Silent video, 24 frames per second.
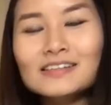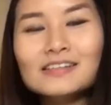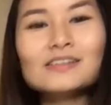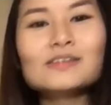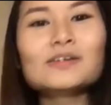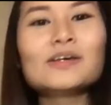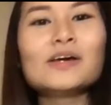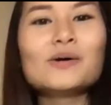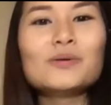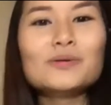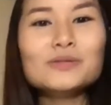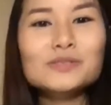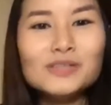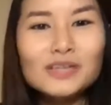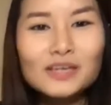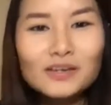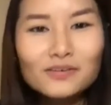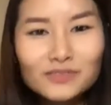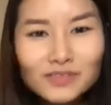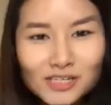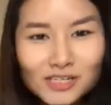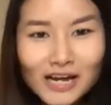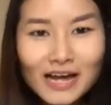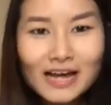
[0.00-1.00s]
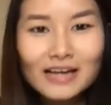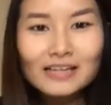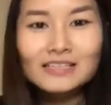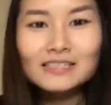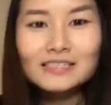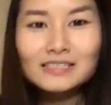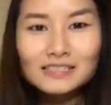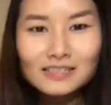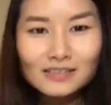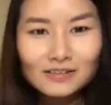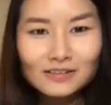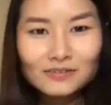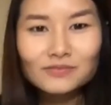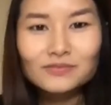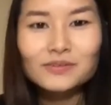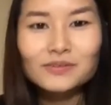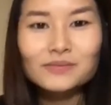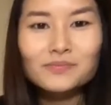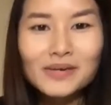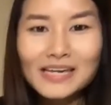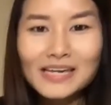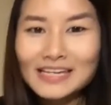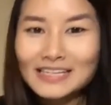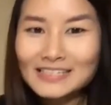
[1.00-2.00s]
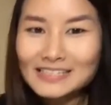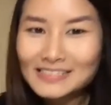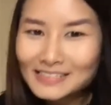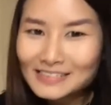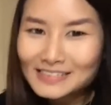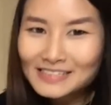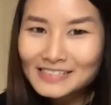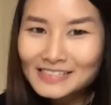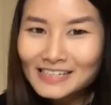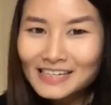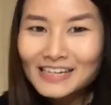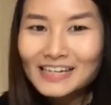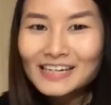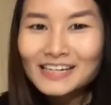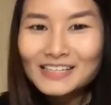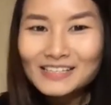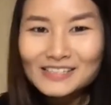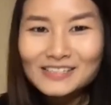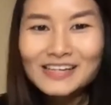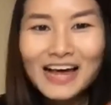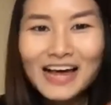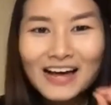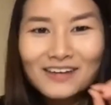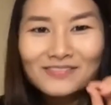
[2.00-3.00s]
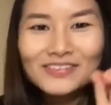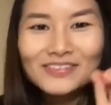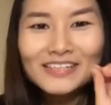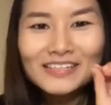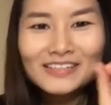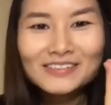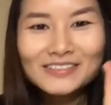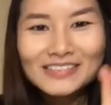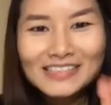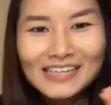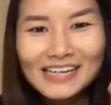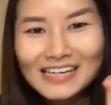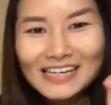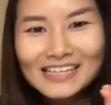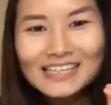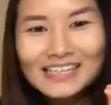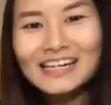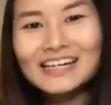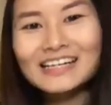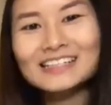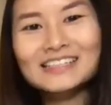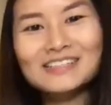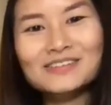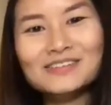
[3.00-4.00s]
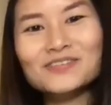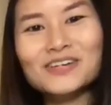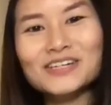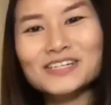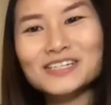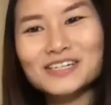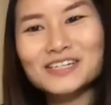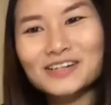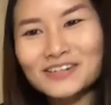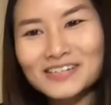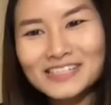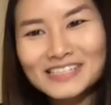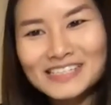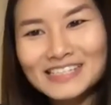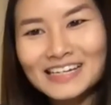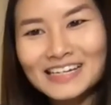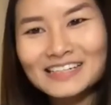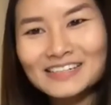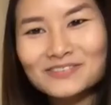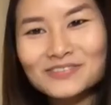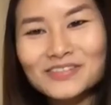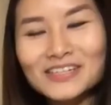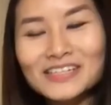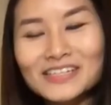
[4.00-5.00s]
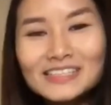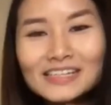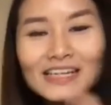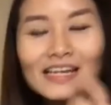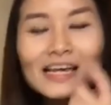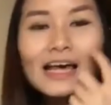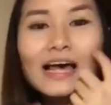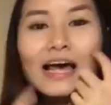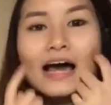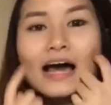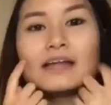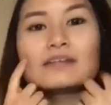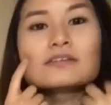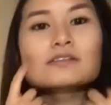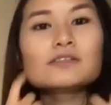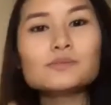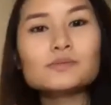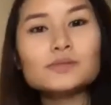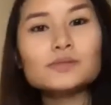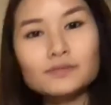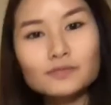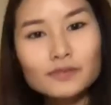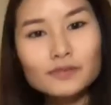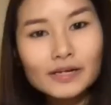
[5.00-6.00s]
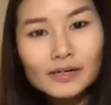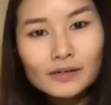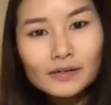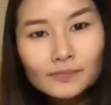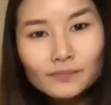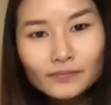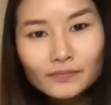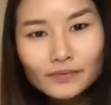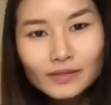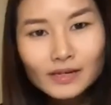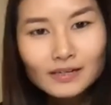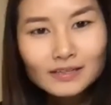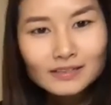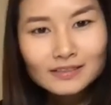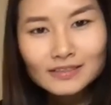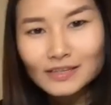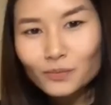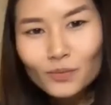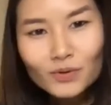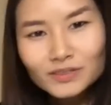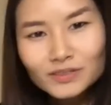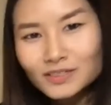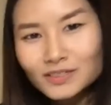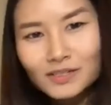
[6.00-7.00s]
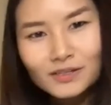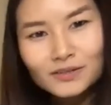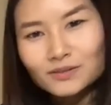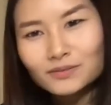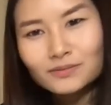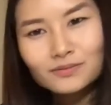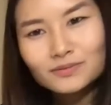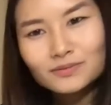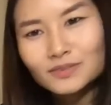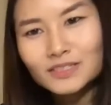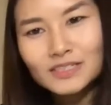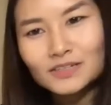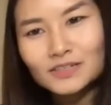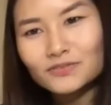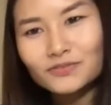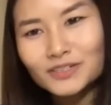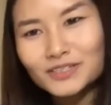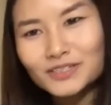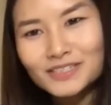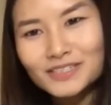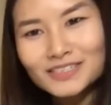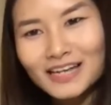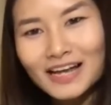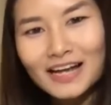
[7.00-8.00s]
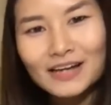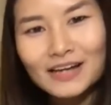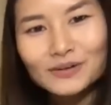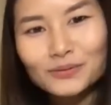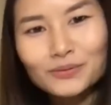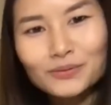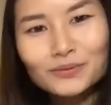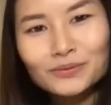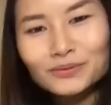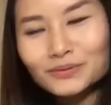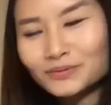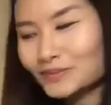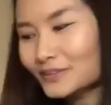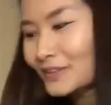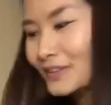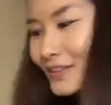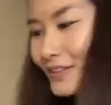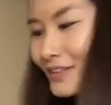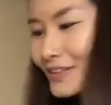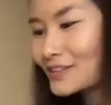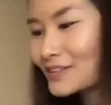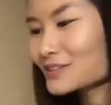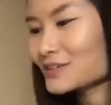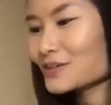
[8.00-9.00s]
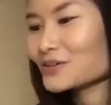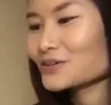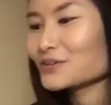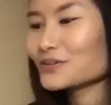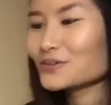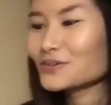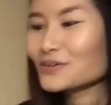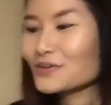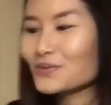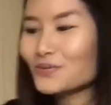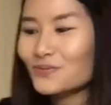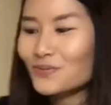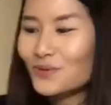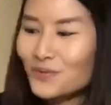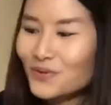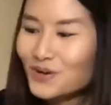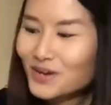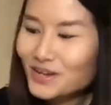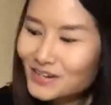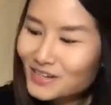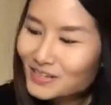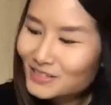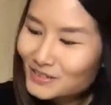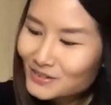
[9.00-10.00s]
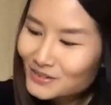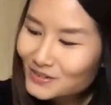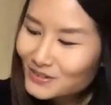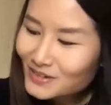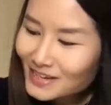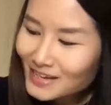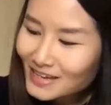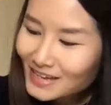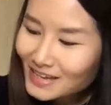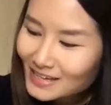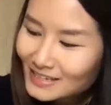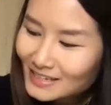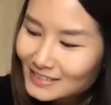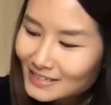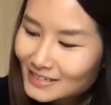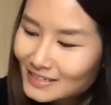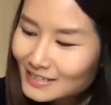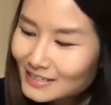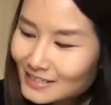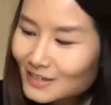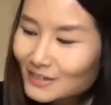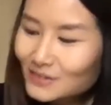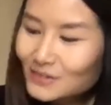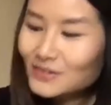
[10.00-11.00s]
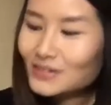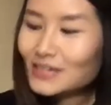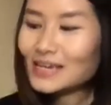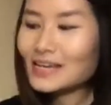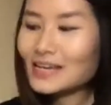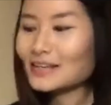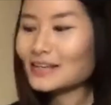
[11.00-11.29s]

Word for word: you can also give the chance of the meat eaters to have a little take on the vegetarian side of it. And to be fair, they won't tell the difference at all. So what we're gonna do is just start cooking.